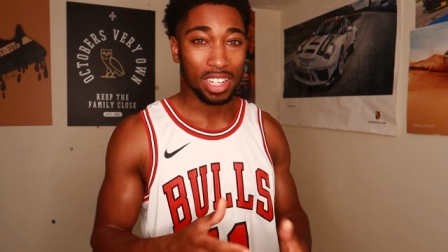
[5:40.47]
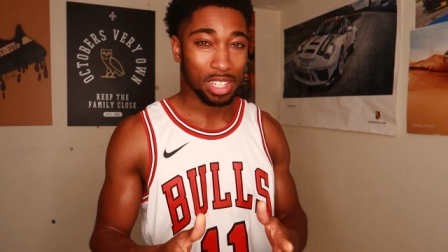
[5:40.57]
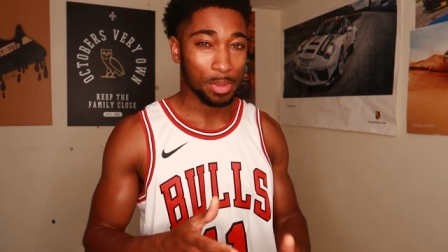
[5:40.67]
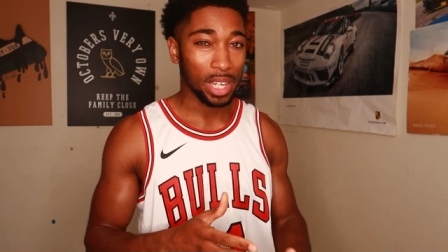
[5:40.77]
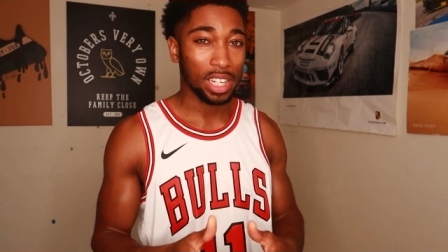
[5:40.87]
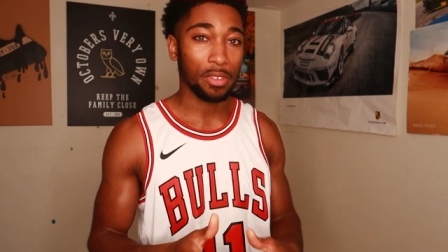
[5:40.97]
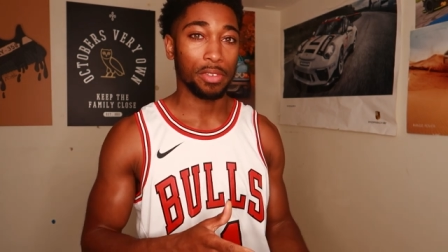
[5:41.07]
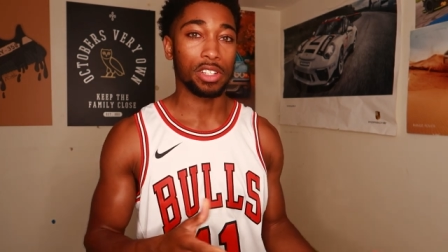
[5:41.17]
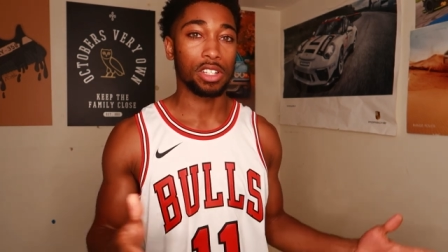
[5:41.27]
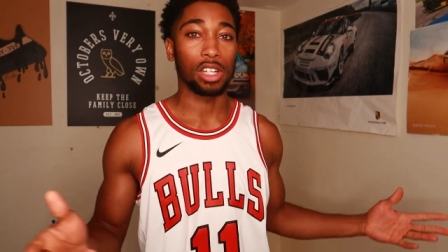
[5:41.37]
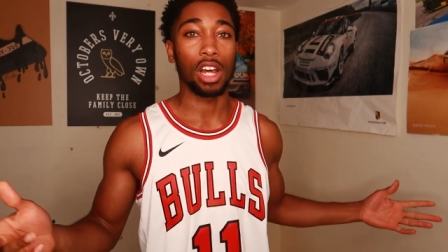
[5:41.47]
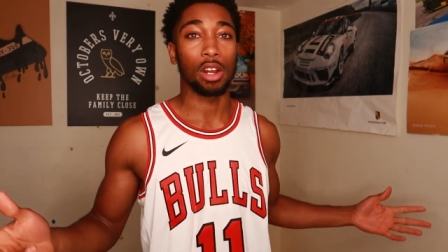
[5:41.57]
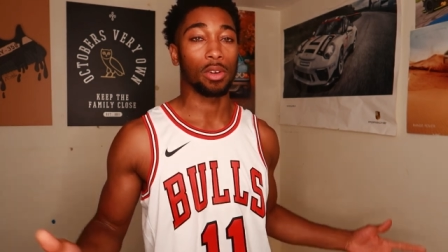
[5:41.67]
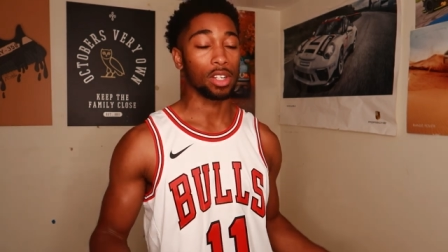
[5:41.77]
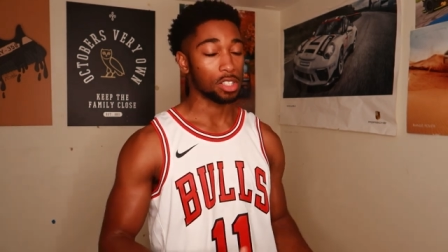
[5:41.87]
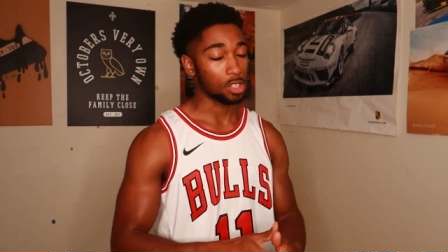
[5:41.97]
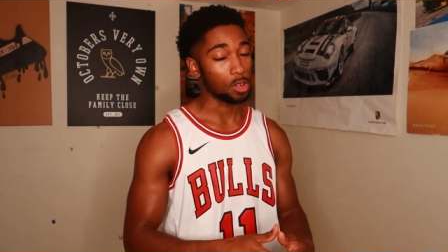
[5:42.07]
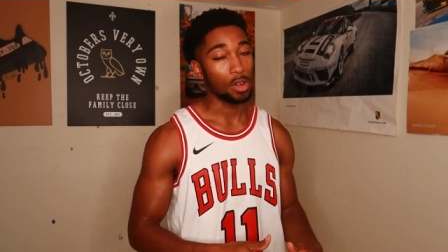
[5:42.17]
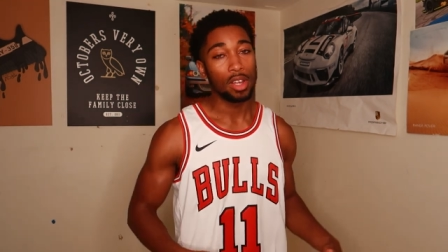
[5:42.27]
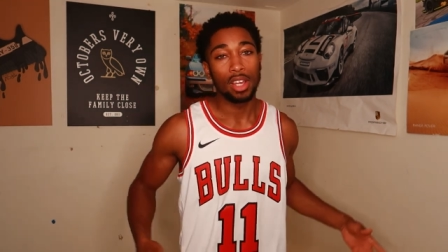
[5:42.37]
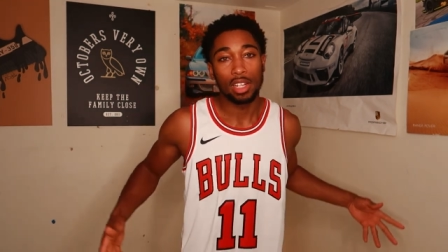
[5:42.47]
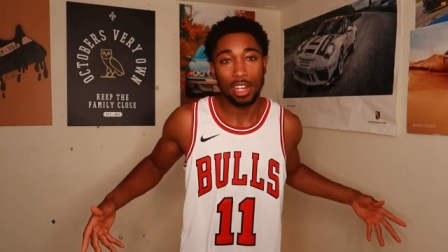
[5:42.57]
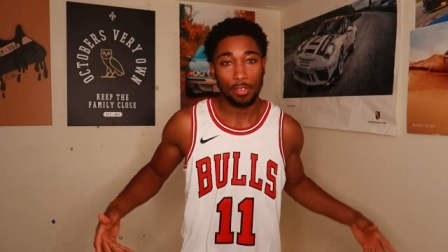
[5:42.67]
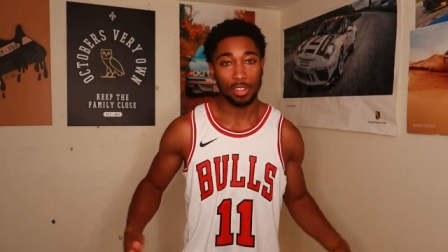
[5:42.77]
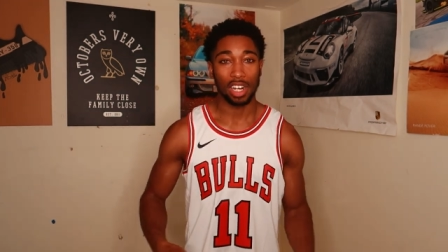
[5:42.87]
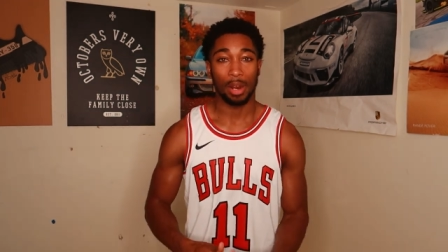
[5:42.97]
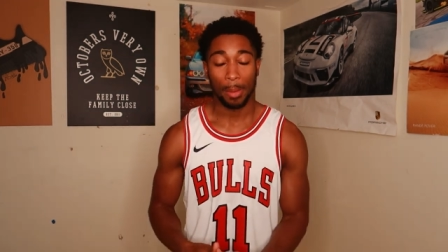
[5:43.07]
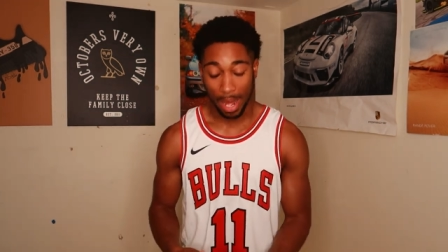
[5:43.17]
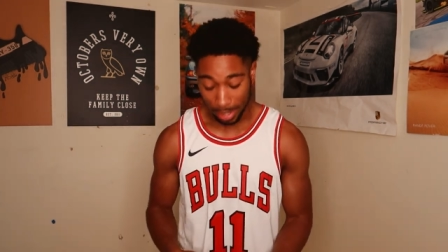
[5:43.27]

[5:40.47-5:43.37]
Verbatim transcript: It does make a difference in the long run, so definitely not a